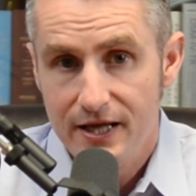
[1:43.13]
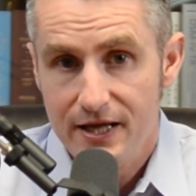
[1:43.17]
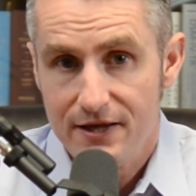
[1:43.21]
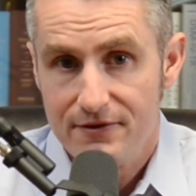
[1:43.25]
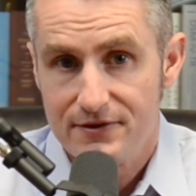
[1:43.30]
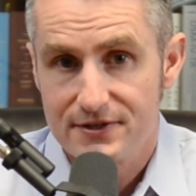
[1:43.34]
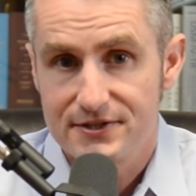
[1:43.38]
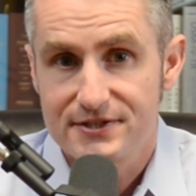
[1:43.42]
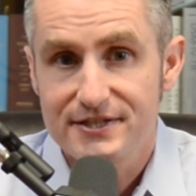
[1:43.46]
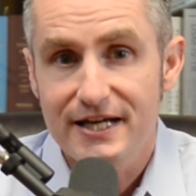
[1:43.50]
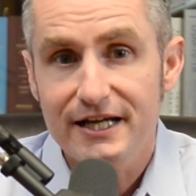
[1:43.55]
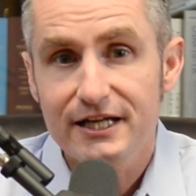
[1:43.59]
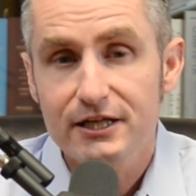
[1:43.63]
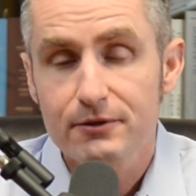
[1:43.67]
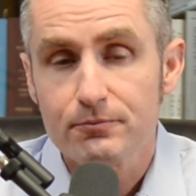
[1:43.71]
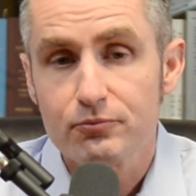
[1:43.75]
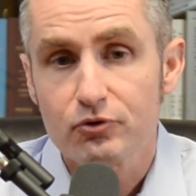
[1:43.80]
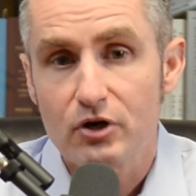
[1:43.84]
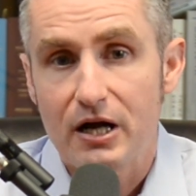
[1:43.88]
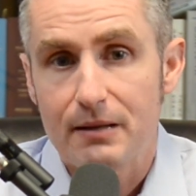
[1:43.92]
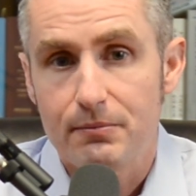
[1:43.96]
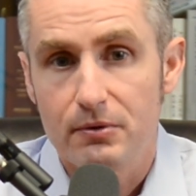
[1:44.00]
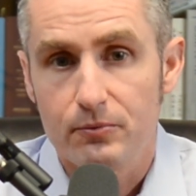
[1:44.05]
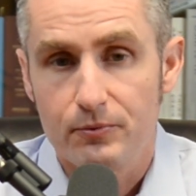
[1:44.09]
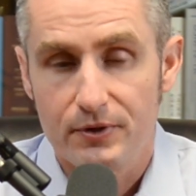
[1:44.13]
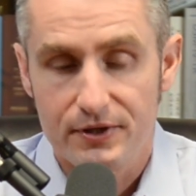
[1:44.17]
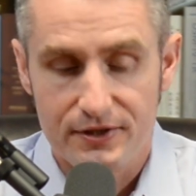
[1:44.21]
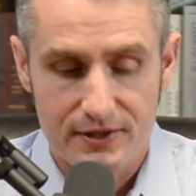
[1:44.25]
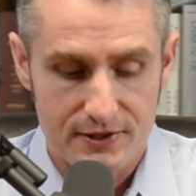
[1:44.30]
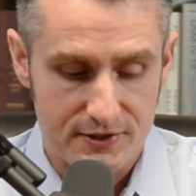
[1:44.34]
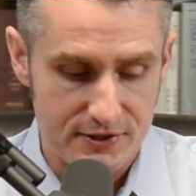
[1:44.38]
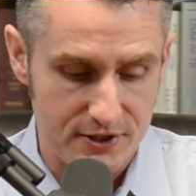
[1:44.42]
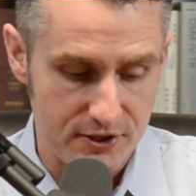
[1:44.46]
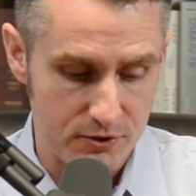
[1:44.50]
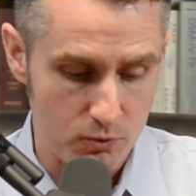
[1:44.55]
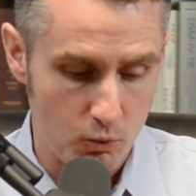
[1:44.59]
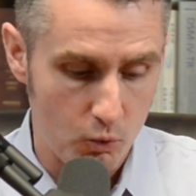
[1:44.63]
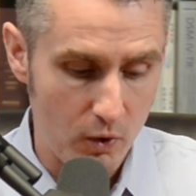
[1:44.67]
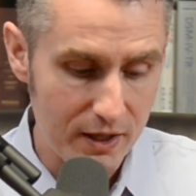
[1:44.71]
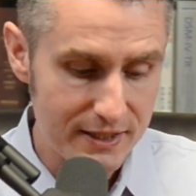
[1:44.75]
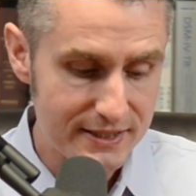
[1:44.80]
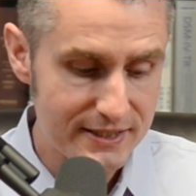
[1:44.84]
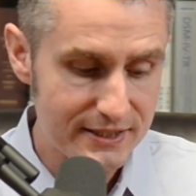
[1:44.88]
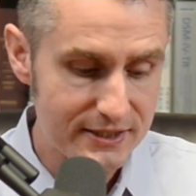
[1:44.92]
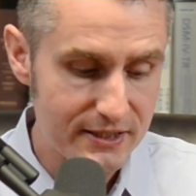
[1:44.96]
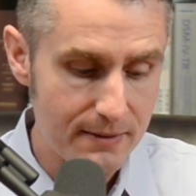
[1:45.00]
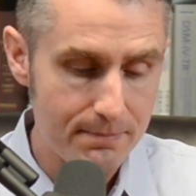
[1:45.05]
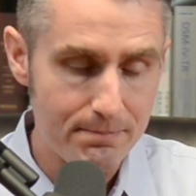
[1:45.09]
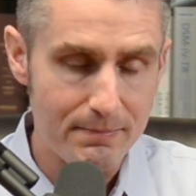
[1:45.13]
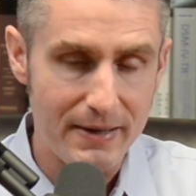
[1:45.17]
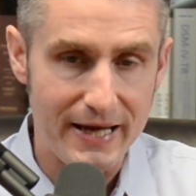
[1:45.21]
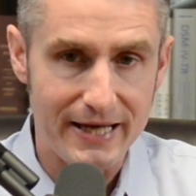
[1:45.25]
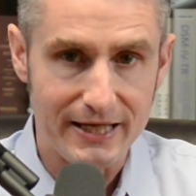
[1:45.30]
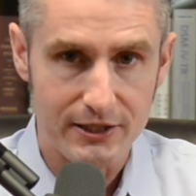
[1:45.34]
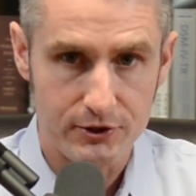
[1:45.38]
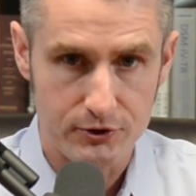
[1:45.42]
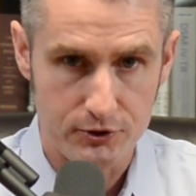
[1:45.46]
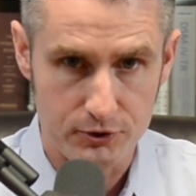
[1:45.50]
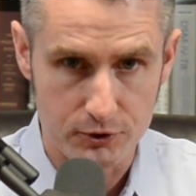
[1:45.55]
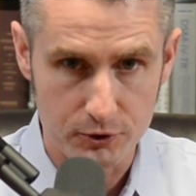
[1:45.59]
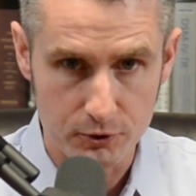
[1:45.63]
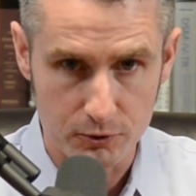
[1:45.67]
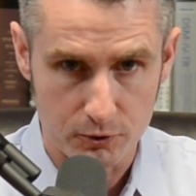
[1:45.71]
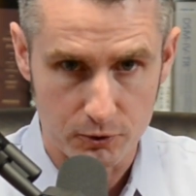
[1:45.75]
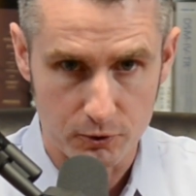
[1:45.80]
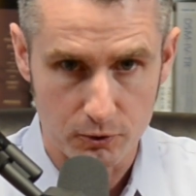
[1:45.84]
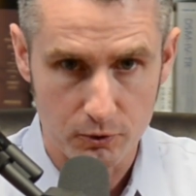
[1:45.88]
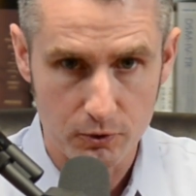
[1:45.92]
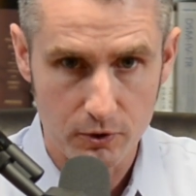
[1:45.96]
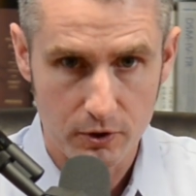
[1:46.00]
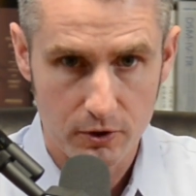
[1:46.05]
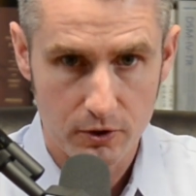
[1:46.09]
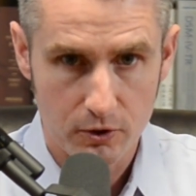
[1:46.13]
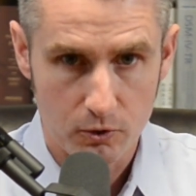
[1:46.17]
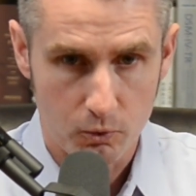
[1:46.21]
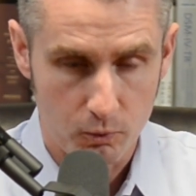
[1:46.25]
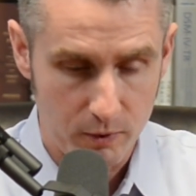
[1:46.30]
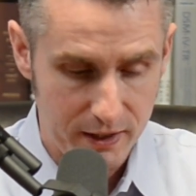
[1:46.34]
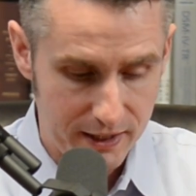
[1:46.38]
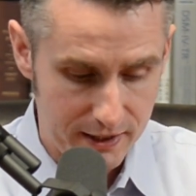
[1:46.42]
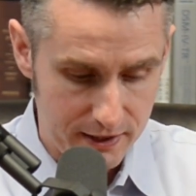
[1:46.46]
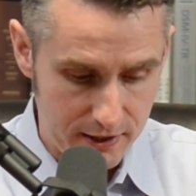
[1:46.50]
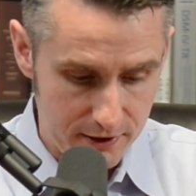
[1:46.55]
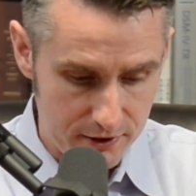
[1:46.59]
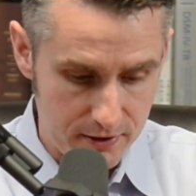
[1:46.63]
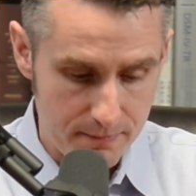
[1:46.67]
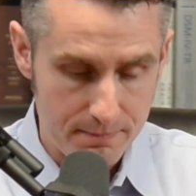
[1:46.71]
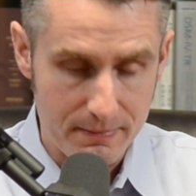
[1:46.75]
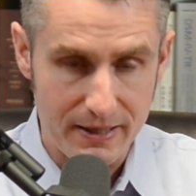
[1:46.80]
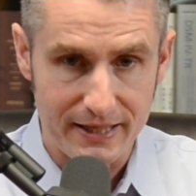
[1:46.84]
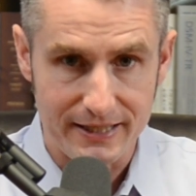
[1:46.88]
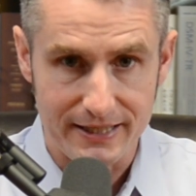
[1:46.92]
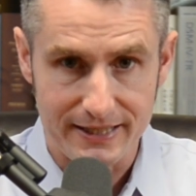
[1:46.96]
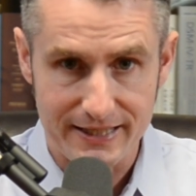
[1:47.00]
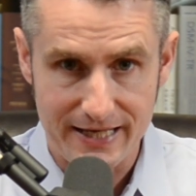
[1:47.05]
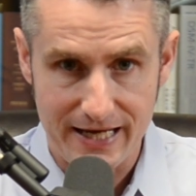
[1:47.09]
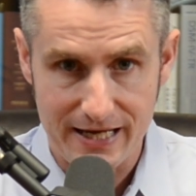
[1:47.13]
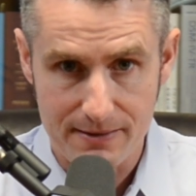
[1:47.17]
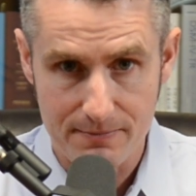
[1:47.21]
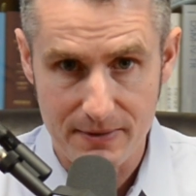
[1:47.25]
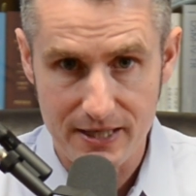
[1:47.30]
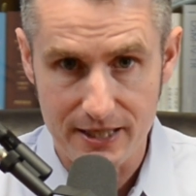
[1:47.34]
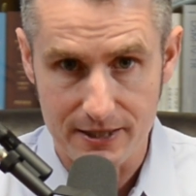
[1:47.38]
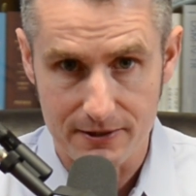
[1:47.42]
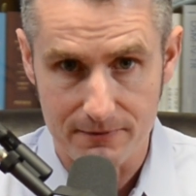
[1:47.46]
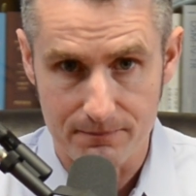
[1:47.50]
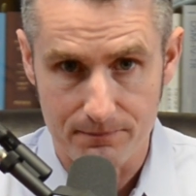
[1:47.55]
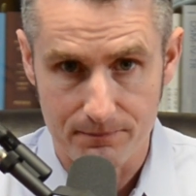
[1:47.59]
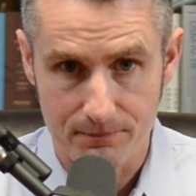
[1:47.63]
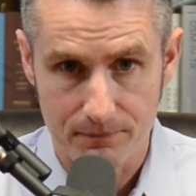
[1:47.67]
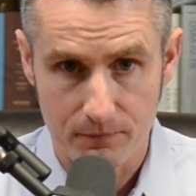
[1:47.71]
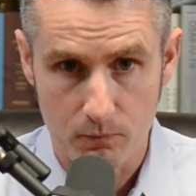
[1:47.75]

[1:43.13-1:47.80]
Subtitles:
The second problem with this is, what did the bank do when the money came in?